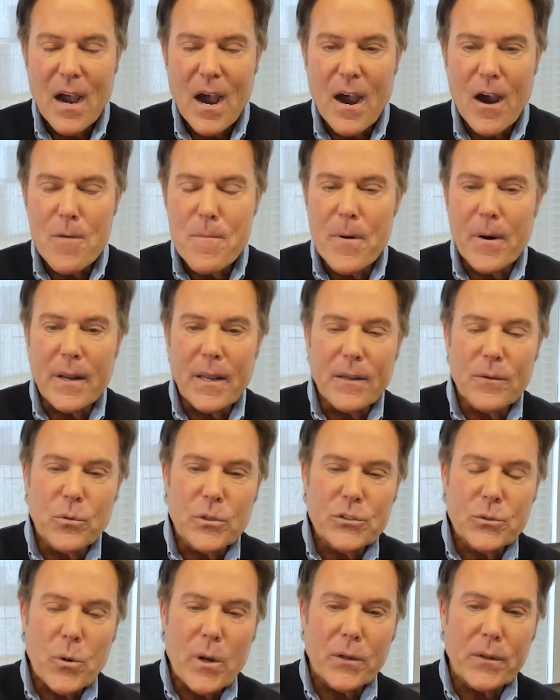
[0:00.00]
Uh, but it
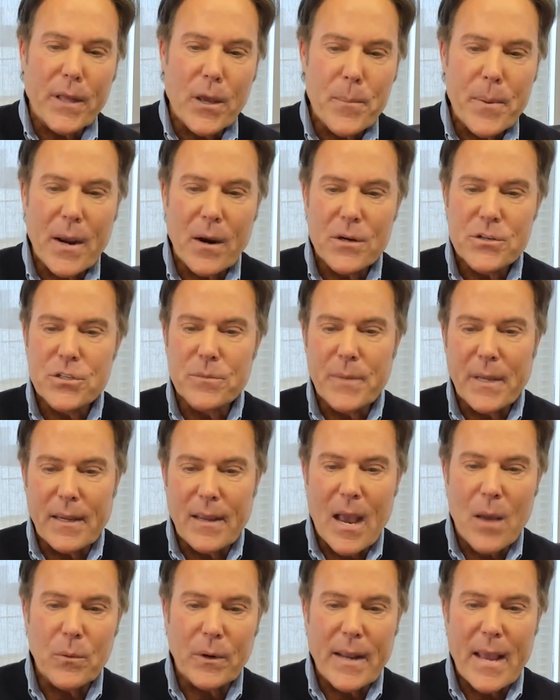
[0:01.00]
was quickly apparent to
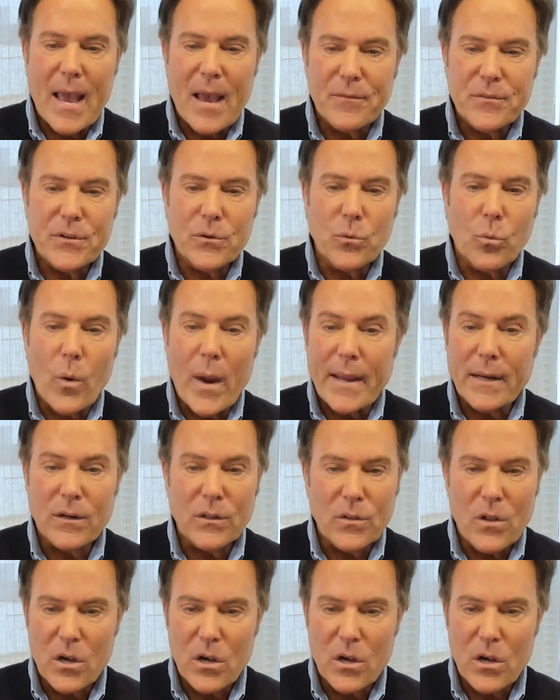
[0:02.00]
me I would have to wait a